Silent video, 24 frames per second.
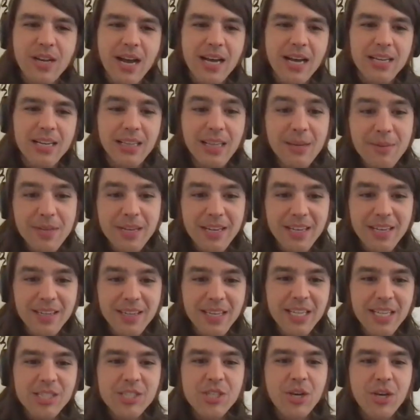are kind of limited.
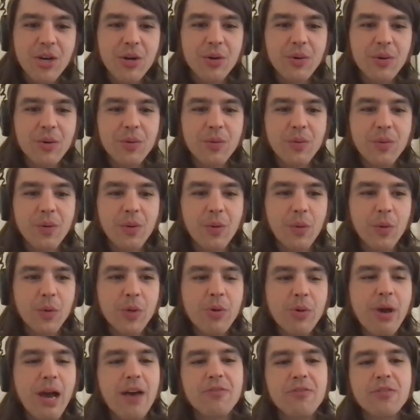And so
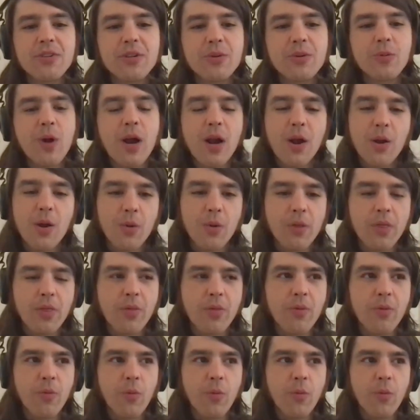you have to work with